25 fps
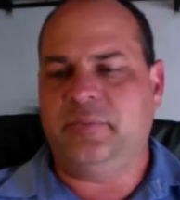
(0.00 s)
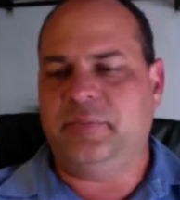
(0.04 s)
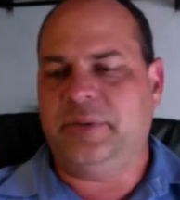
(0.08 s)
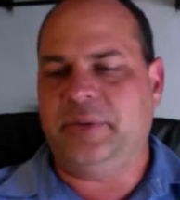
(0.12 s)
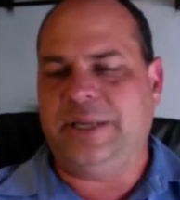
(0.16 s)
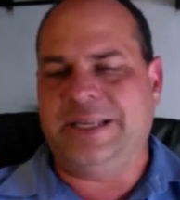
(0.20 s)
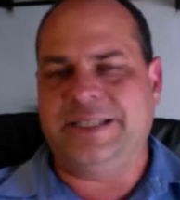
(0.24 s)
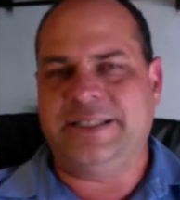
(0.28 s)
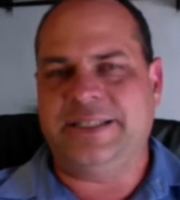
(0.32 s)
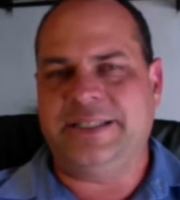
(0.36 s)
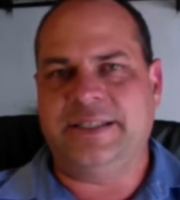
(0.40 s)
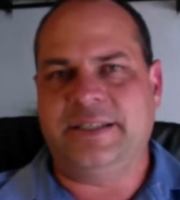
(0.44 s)

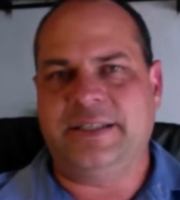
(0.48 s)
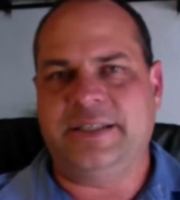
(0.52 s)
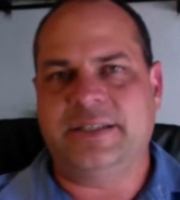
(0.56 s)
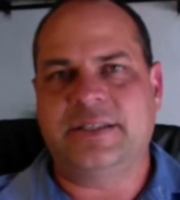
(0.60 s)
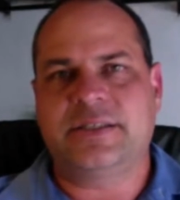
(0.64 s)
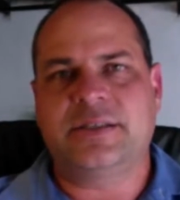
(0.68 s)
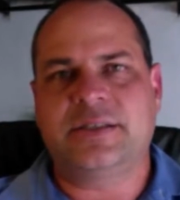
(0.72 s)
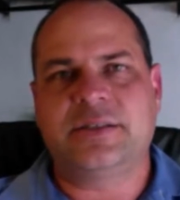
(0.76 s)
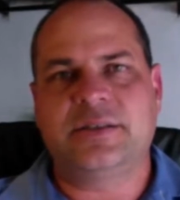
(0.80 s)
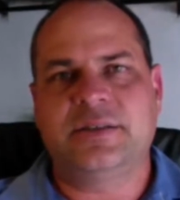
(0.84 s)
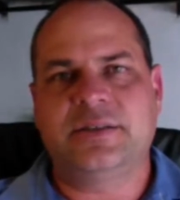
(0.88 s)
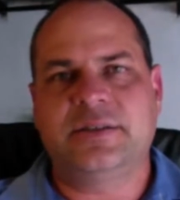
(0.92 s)

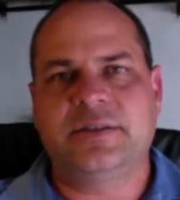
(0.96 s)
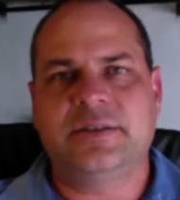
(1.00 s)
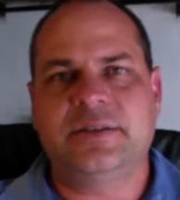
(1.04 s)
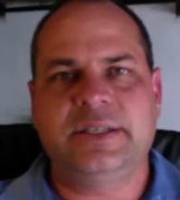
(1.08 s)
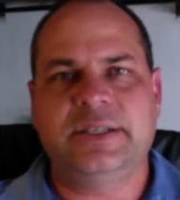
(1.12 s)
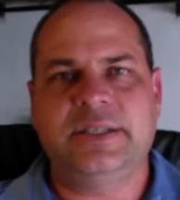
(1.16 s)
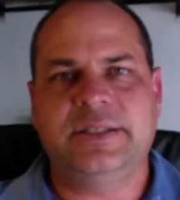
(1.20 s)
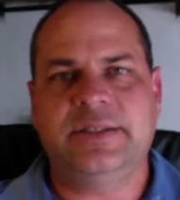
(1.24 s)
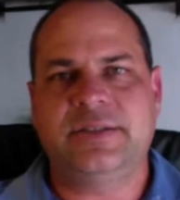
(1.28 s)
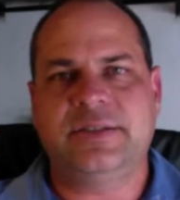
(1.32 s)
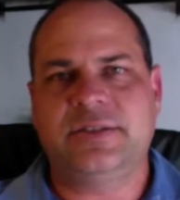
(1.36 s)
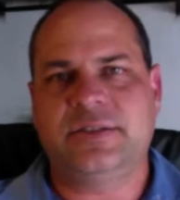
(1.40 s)
plastics.
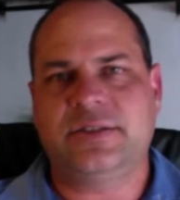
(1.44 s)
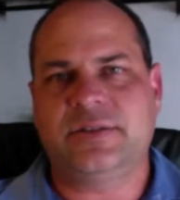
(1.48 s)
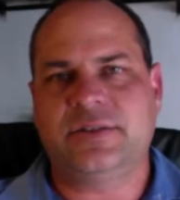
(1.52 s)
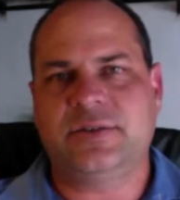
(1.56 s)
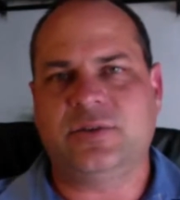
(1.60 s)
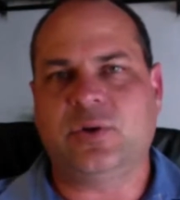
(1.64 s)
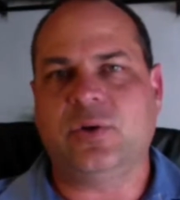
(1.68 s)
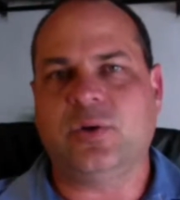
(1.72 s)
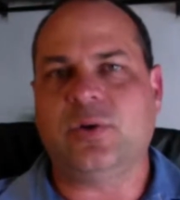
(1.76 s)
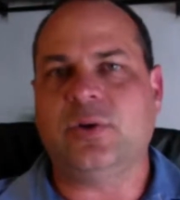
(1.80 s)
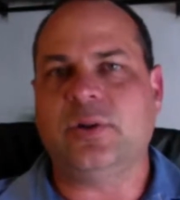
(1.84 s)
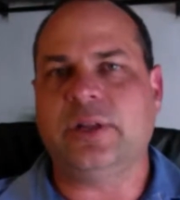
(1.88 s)

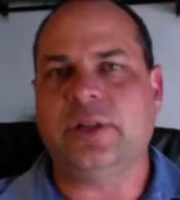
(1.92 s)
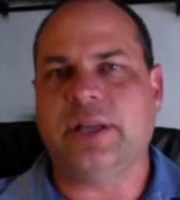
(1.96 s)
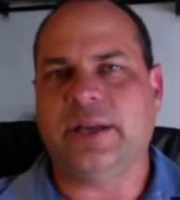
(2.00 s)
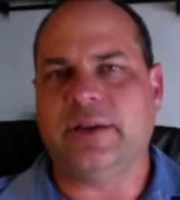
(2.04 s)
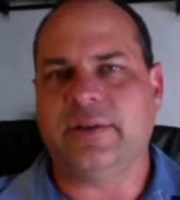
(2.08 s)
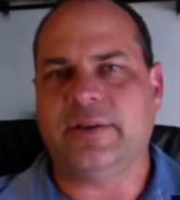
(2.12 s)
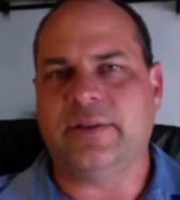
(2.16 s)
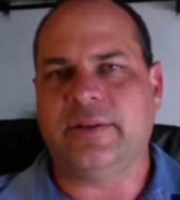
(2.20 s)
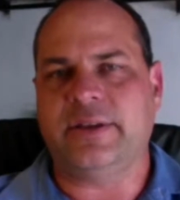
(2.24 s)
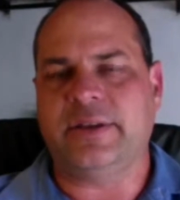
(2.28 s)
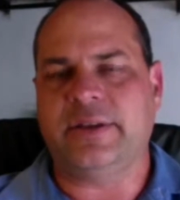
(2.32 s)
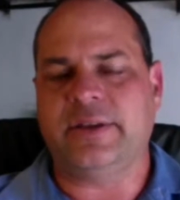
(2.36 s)
It's all
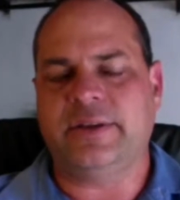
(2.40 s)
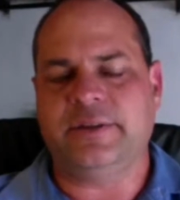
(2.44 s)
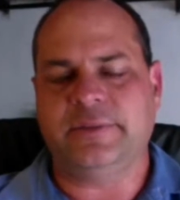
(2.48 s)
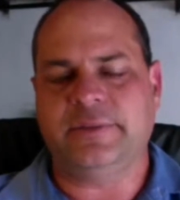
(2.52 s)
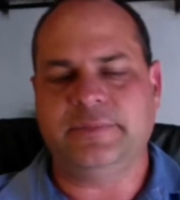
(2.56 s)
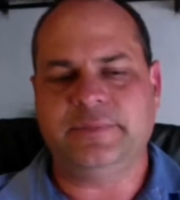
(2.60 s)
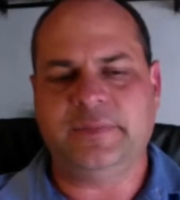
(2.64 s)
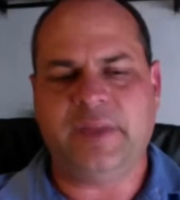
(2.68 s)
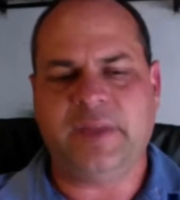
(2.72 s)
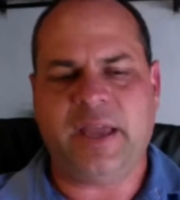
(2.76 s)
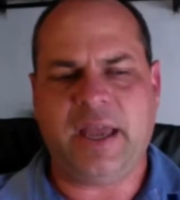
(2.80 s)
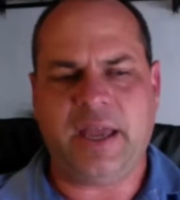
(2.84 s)
out there.
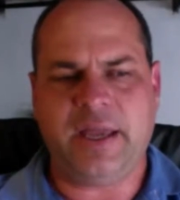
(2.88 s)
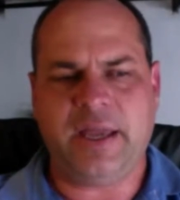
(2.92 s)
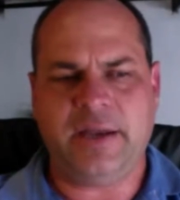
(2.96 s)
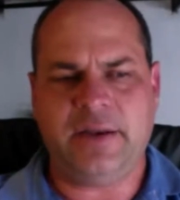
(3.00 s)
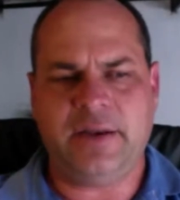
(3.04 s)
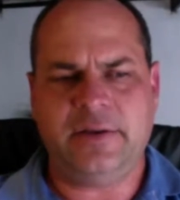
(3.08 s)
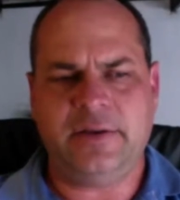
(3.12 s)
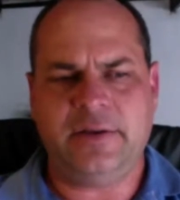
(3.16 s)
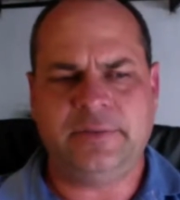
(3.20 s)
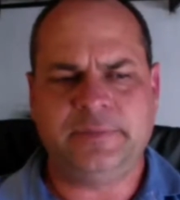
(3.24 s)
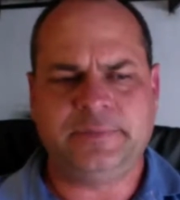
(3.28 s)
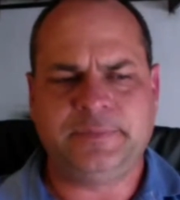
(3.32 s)

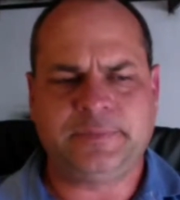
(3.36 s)
And